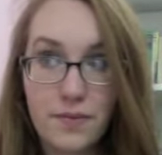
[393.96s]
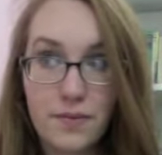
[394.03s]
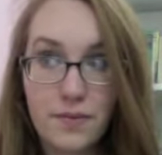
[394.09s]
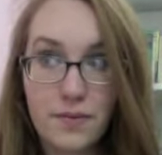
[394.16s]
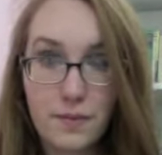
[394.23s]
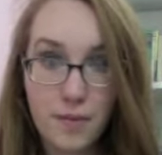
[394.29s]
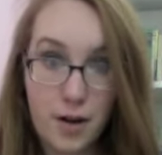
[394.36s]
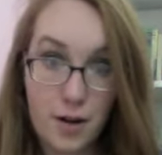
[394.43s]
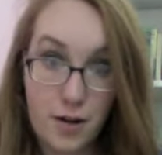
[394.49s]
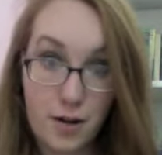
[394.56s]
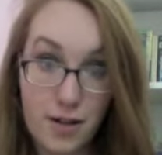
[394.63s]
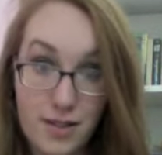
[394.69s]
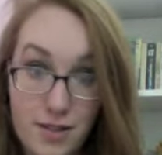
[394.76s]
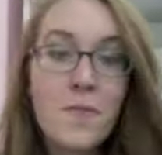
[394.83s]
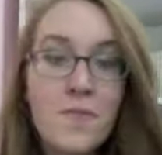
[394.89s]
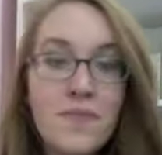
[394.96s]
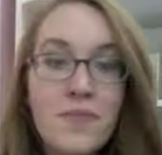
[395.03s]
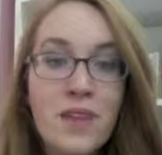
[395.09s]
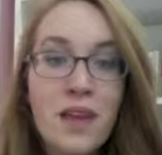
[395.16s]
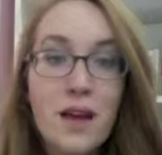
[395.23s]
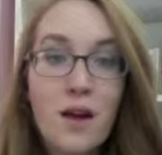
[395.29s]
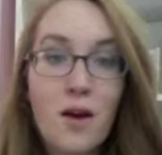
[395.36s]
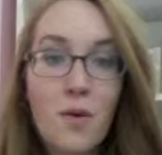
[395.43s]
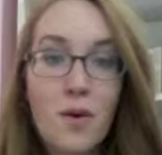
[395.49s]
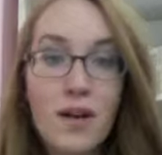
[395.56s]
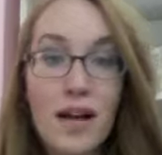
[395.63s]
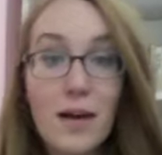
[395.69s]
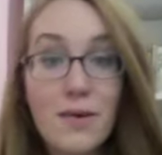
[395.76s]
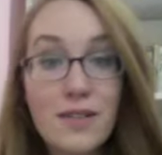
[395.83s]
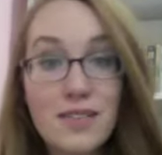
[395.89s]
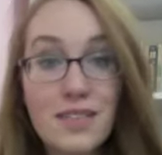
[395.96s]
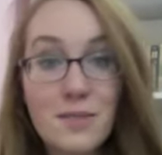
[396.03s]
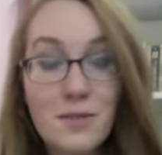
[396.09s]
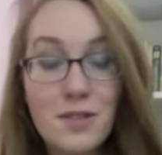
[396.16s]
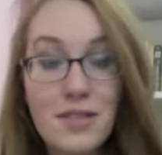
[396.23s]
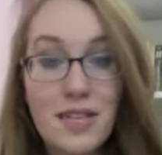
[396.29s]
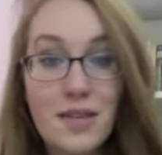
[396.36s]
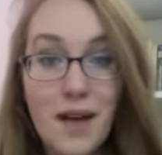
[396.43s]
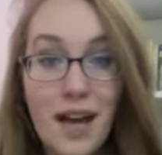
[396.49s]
modernism. When I went to this museum,